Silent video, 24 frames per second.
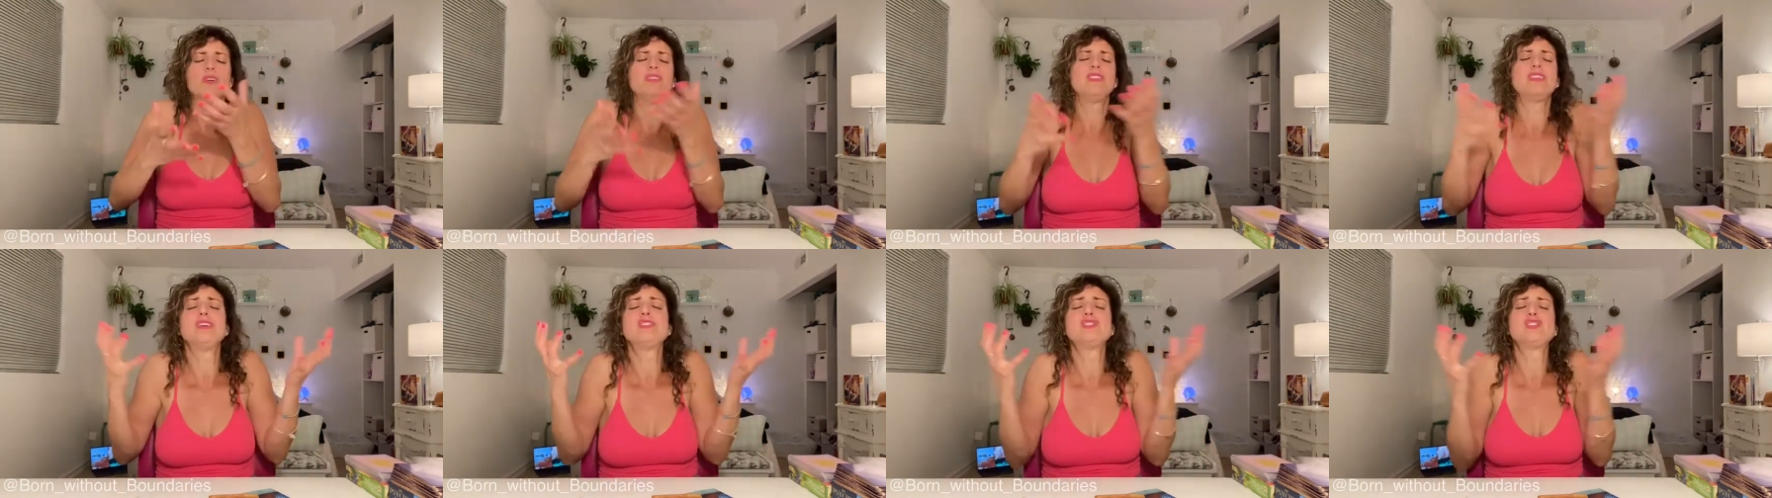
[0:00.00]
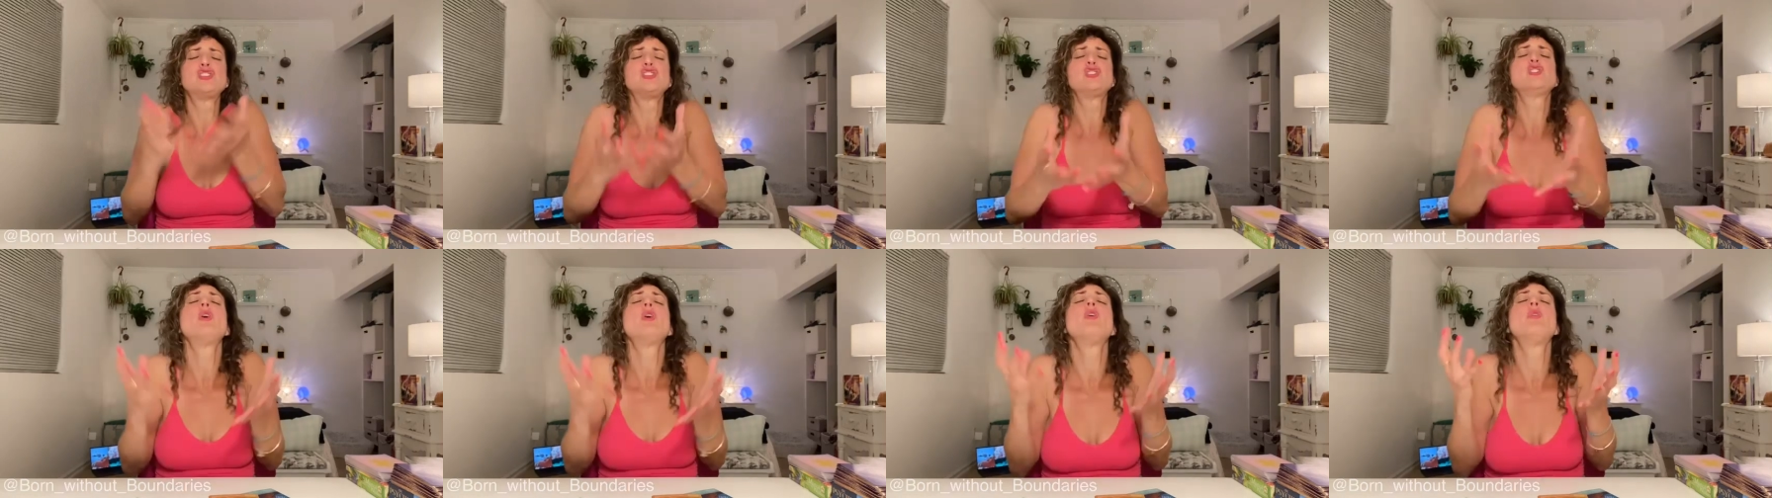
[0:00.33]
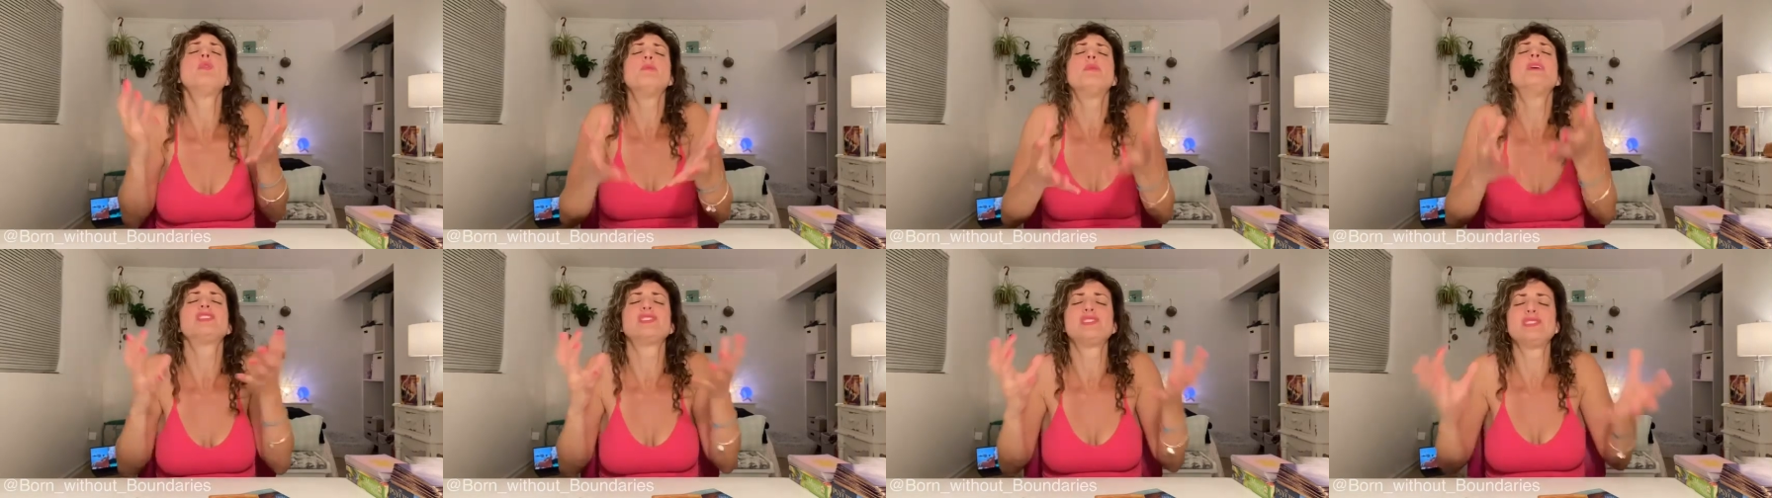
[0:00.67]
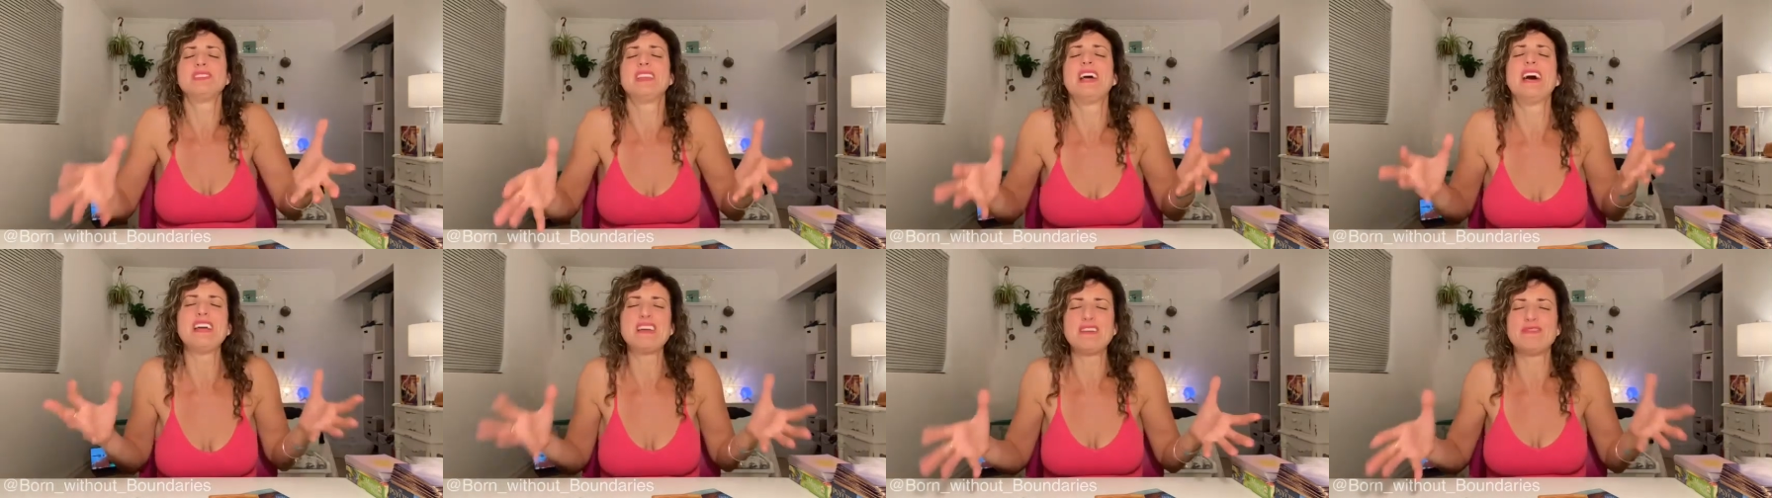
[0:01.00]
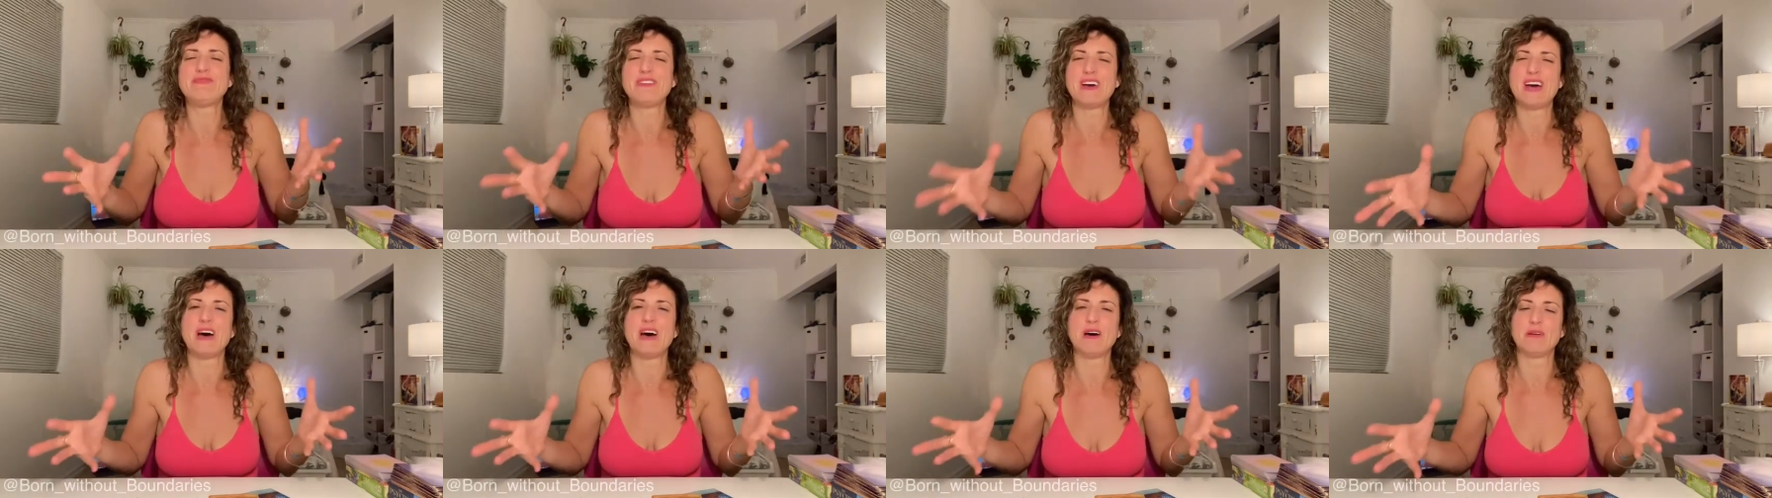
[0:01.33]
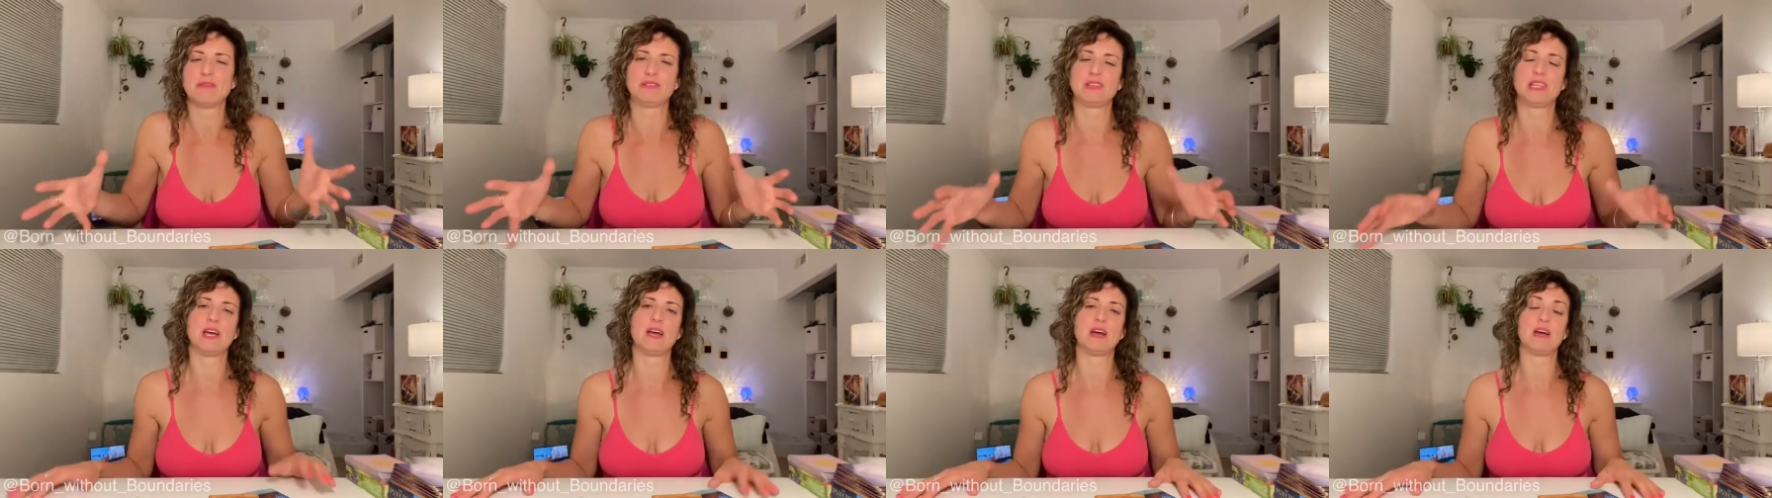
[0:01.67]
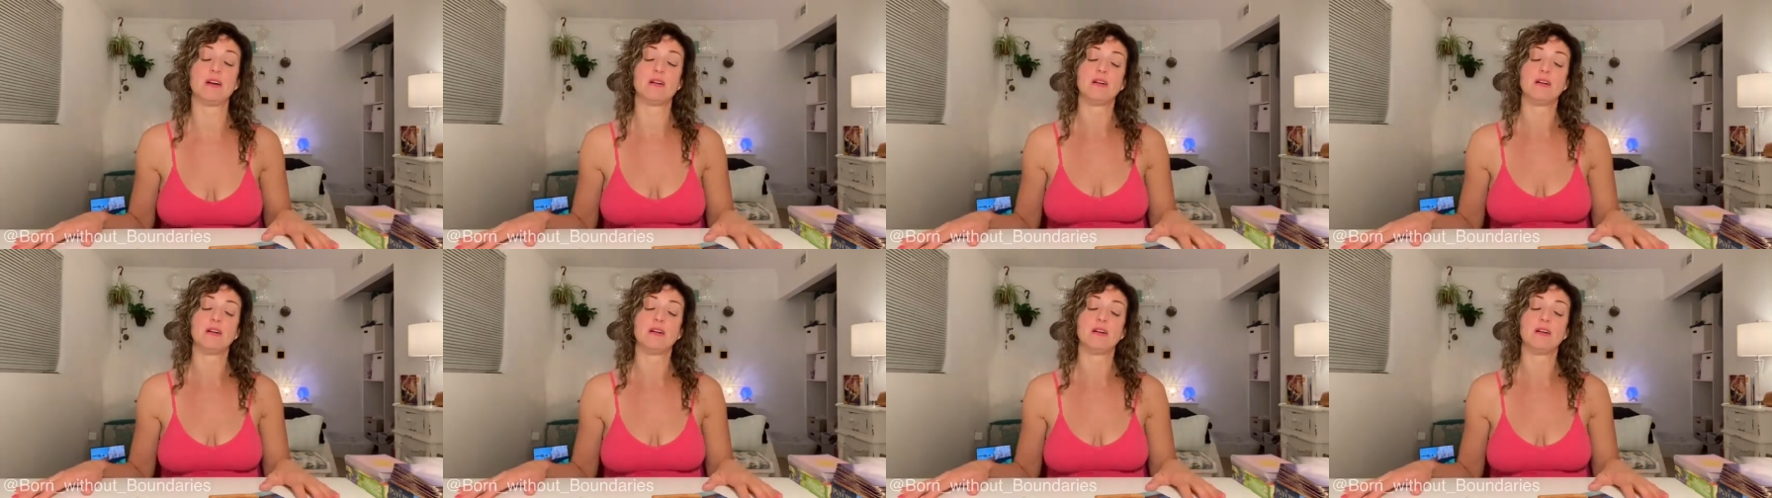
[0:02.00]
There's so much life out there.